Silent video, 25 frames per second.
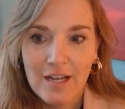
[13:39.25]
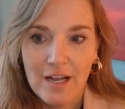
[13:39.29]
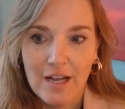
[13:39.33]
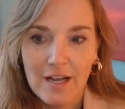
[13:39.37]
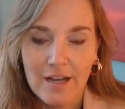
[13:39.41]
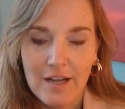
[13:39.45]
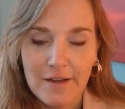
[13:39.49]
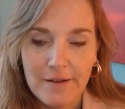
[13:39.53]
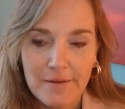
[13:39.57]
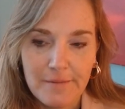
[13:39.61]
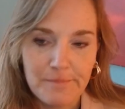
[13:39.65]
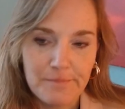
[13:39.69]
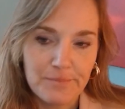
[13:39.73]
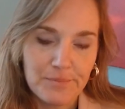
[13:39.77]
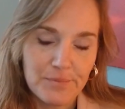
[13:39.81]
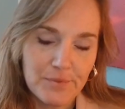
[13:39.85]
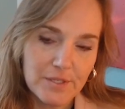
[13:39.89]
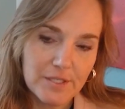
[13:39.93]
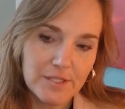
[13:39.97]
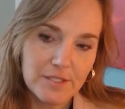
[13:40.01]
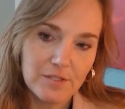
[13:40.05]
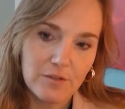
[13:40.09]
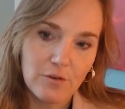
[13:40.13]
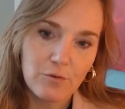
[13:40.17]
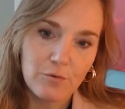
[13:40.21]

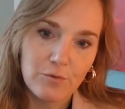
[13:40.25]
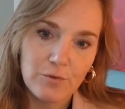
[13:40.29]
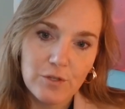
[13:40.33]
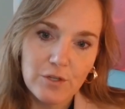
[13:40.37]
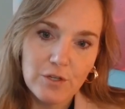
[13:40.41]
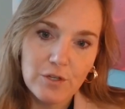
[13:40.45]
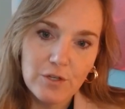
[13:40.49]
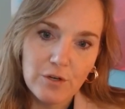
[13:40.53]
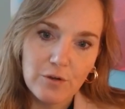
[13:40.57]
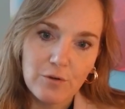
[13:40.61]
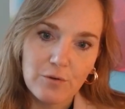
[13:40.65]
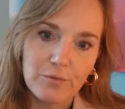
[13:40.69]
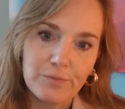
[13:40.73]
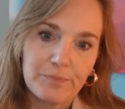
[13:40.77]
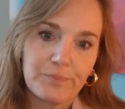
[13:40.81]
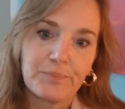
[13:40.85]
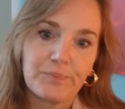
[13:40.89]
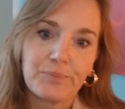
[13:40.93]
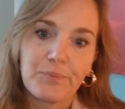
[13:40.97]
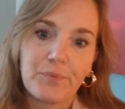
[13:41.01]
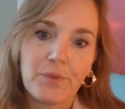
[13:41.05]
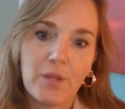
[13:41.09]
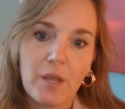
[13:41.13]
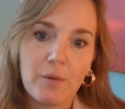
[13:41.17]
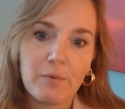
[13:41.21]
So,
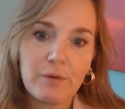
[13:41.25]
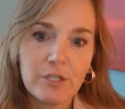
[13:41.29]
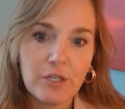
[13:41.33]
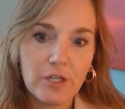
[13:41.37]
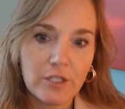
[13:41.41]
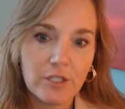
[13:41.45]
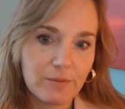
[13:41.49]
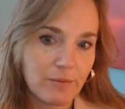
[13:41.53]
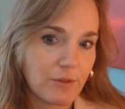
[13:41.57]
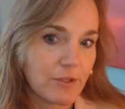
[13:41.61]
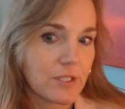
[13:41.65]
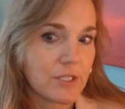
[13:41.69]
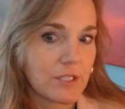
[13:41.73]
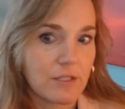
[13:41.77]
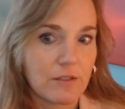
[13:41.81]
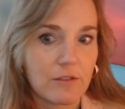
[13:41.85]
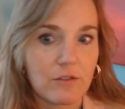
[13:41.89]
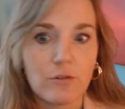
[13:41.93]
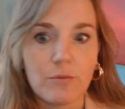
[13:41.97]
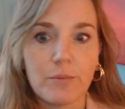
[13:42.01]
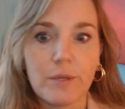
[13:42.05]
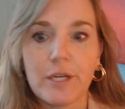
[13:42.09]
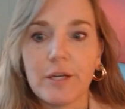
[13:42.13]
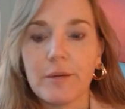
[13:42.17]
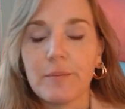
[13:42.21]
and we talked about this a
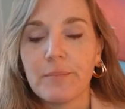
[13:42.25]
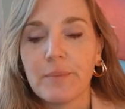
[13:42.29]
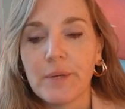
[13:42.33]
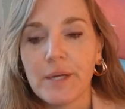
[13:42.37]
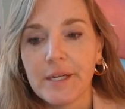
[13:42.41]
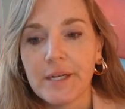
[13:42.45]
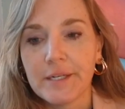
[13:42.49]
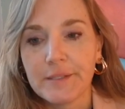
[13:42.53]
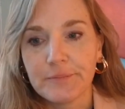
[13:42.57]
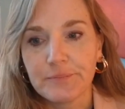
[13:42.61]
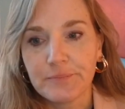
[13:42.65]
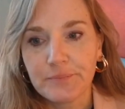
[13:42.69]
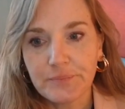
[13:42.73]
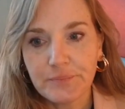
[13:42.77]
little bit, but